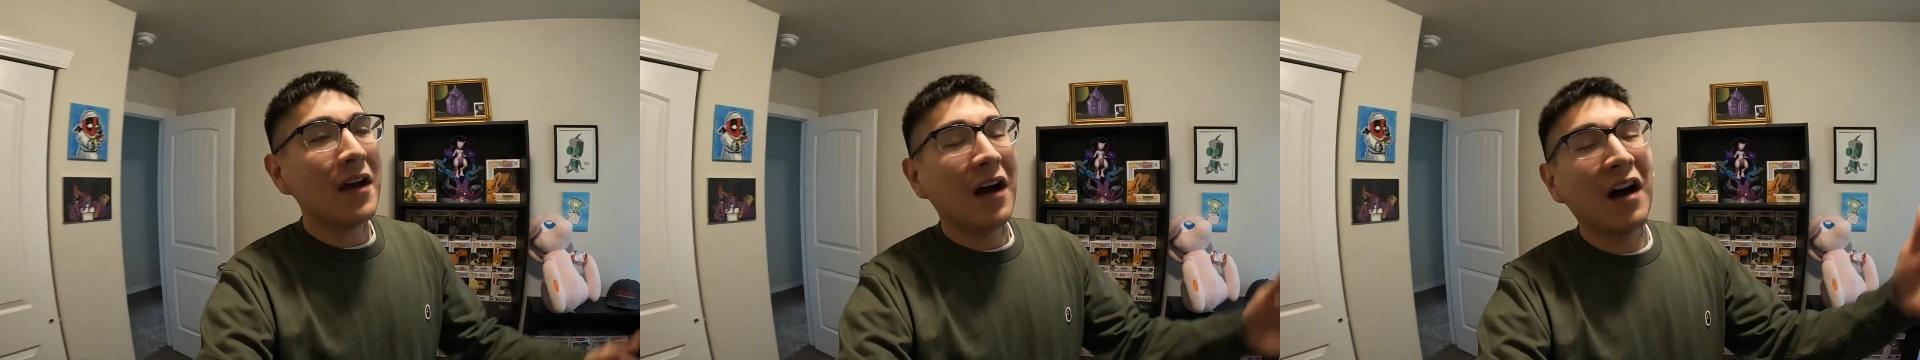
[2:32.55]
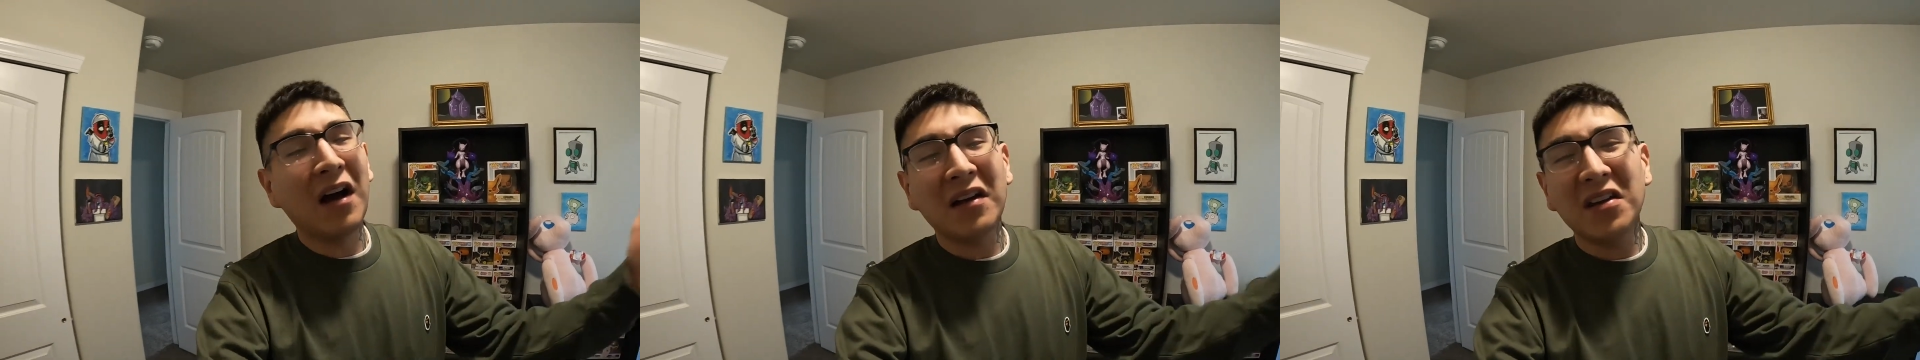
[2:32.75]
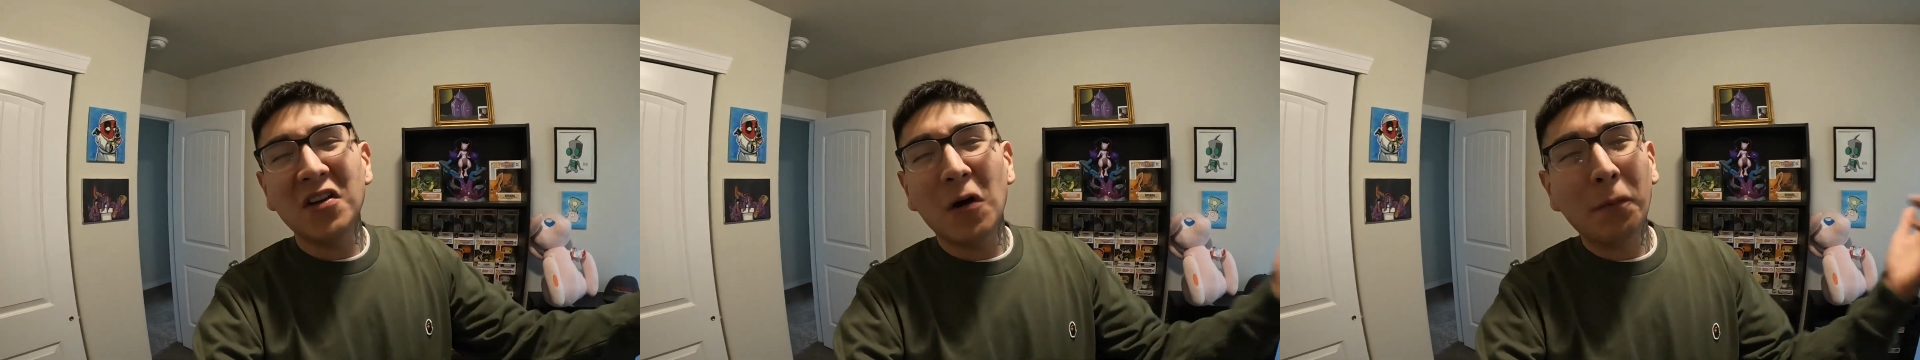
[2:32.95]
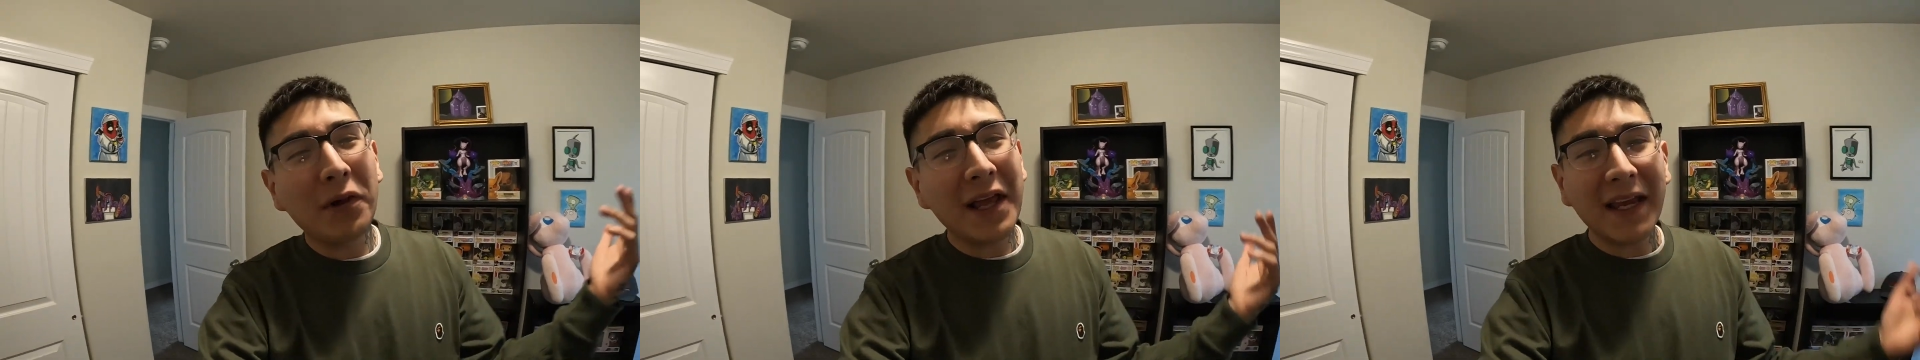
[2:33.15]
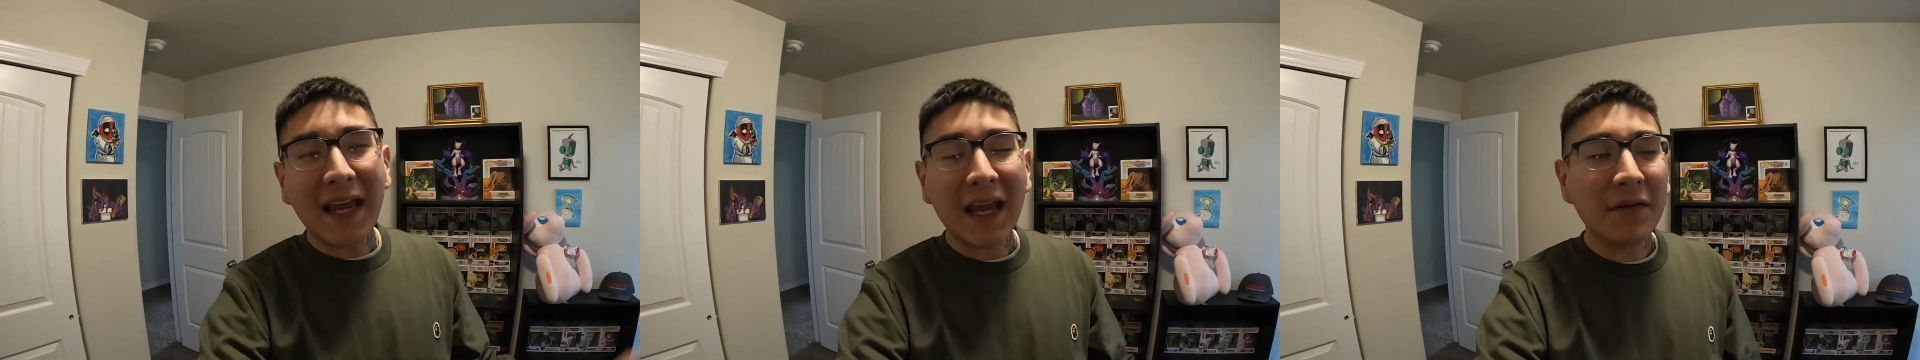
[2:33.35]
you know,
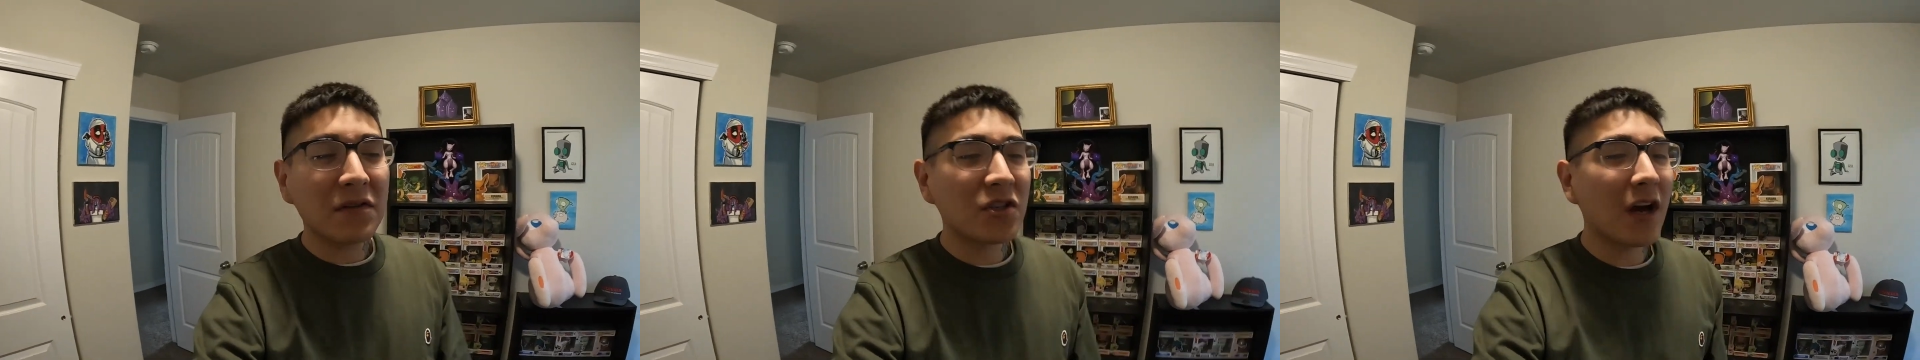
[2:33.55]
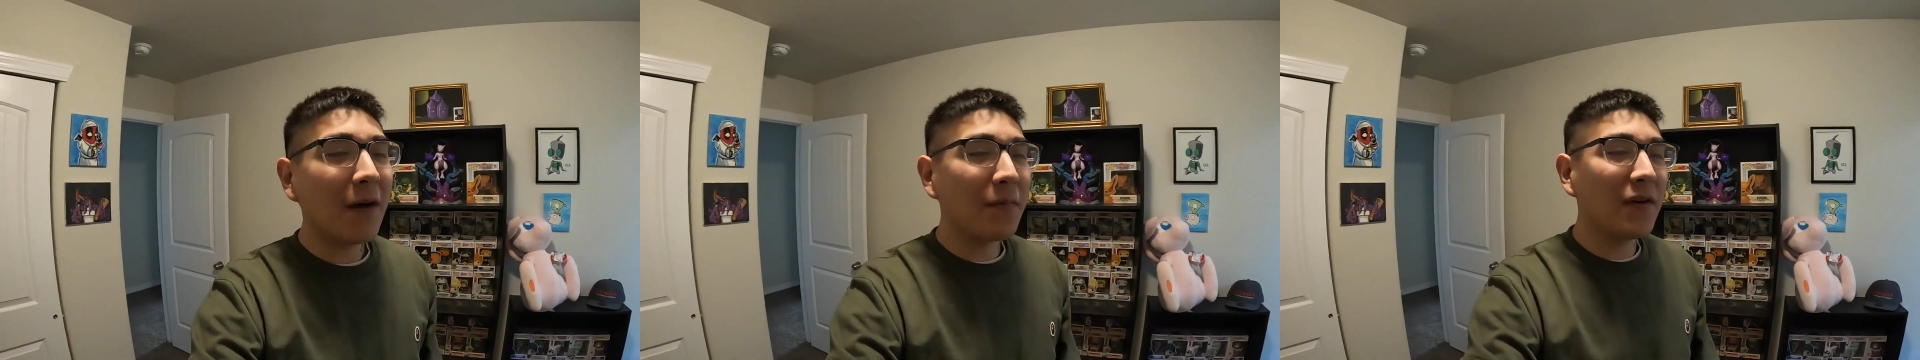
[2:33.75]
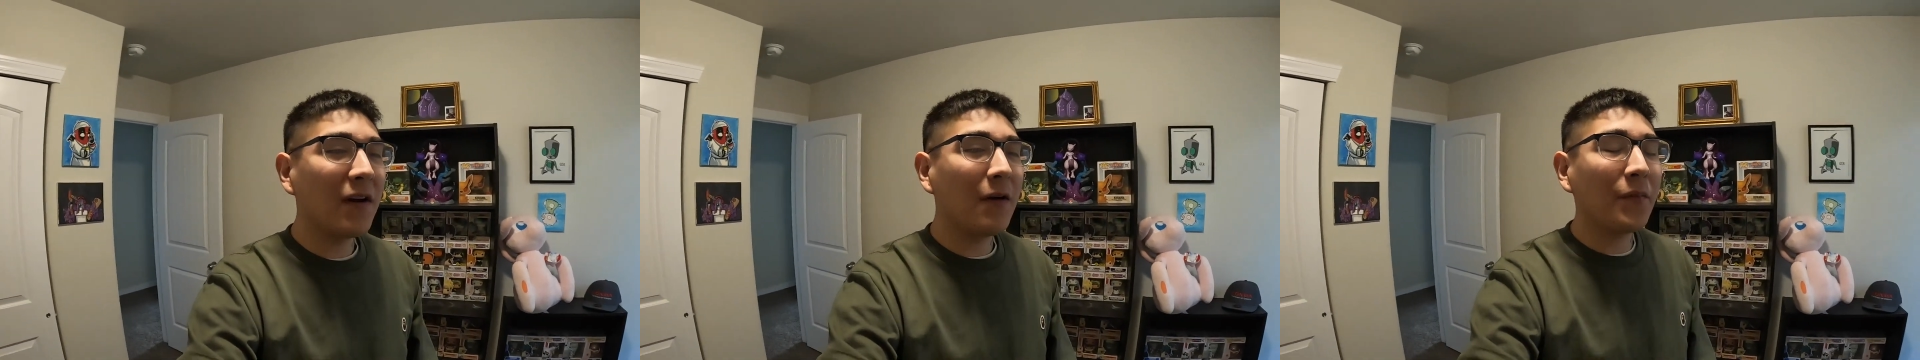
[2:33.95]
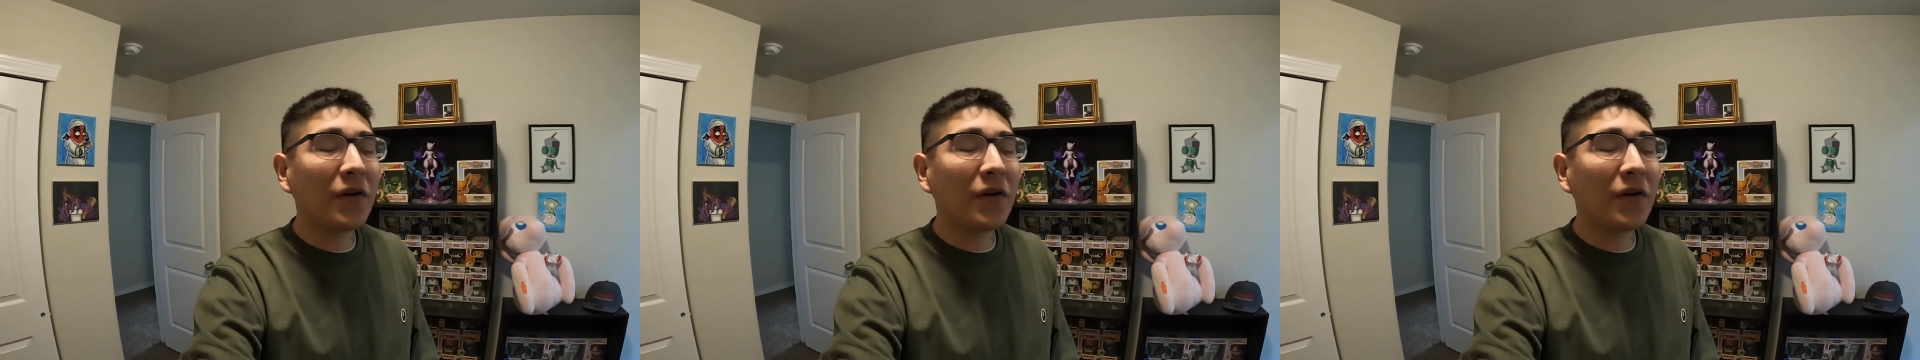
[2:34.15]
play games, chop it up,